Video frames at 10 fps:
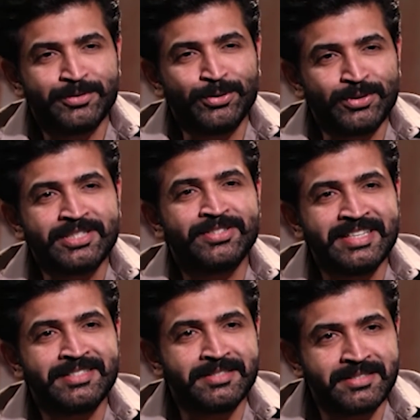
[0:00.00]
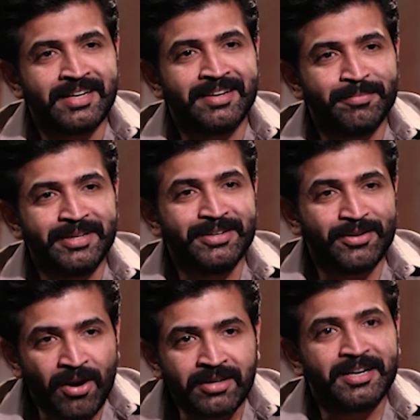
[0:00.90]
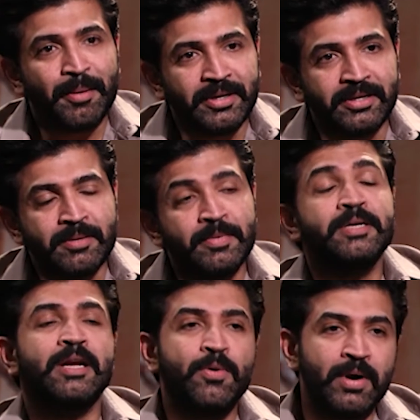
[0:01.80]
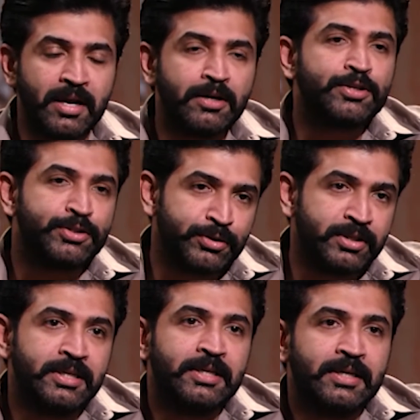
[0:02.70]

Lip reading: due to this reasons I've been not coming here, but now I understood